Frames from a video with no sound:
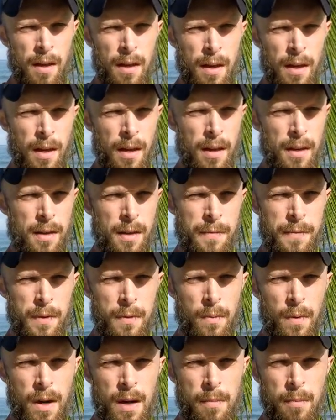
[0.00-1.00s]
And if you
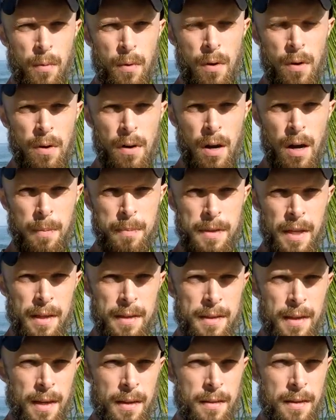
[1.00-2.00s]
want more
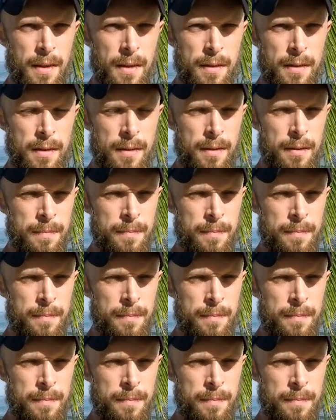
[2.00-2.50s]
updates like this,